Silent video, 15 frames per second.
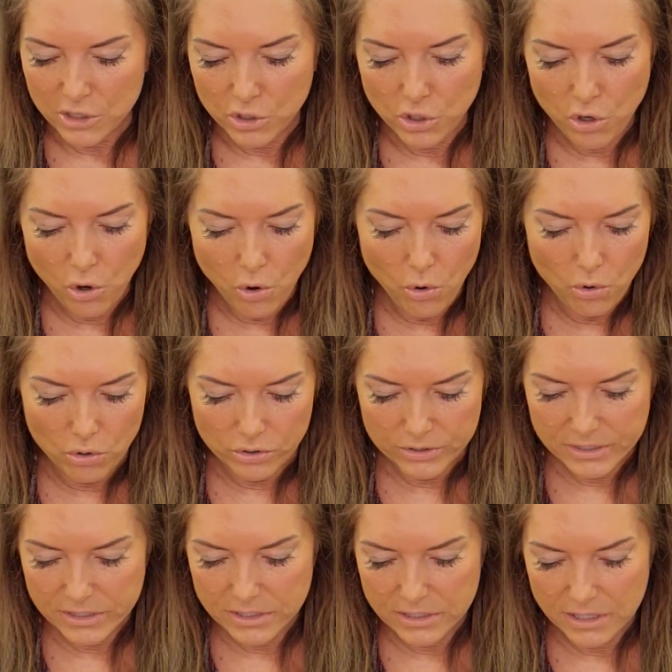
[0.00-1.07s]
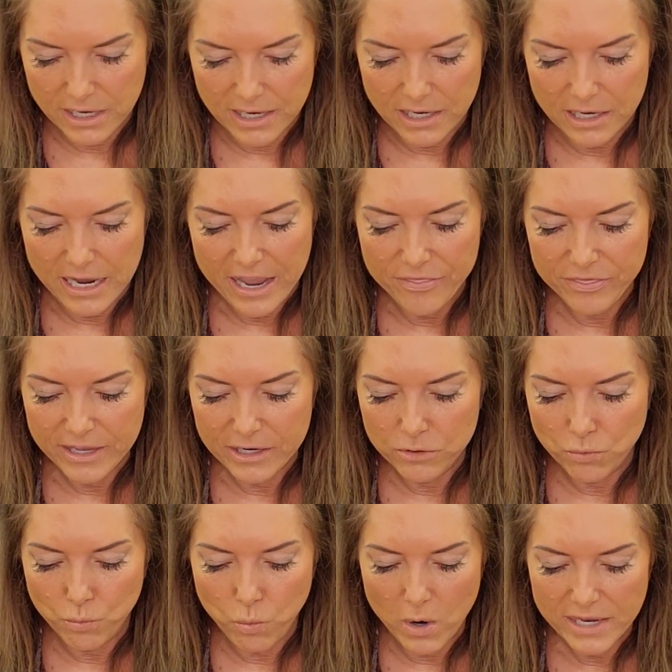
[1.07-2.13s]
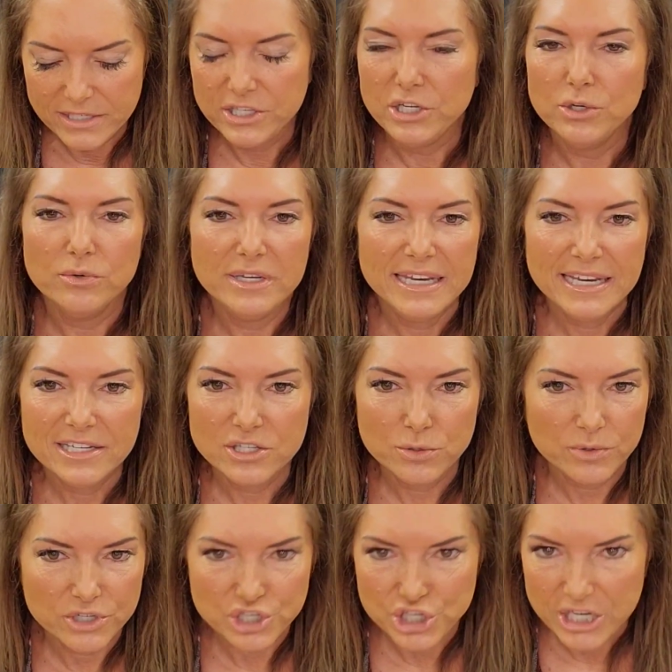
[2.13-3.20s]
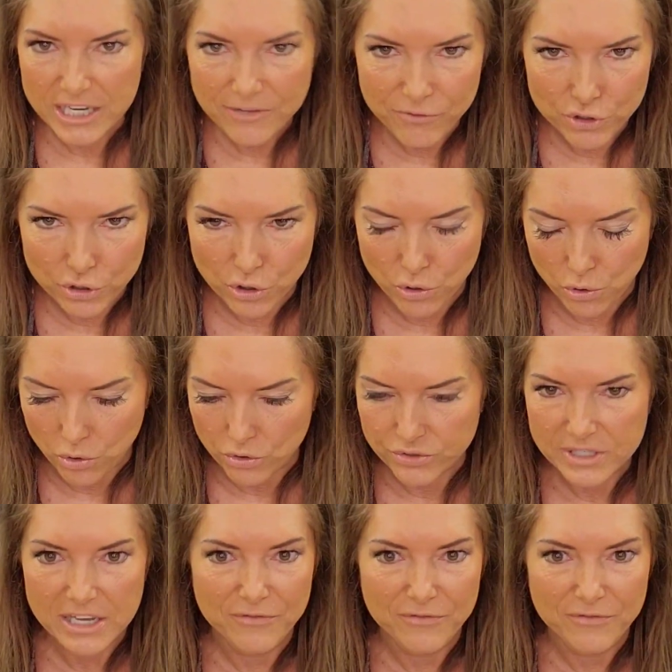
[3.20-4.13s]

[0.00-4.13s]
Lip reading: Goals, and then what do you need to achieve your goals?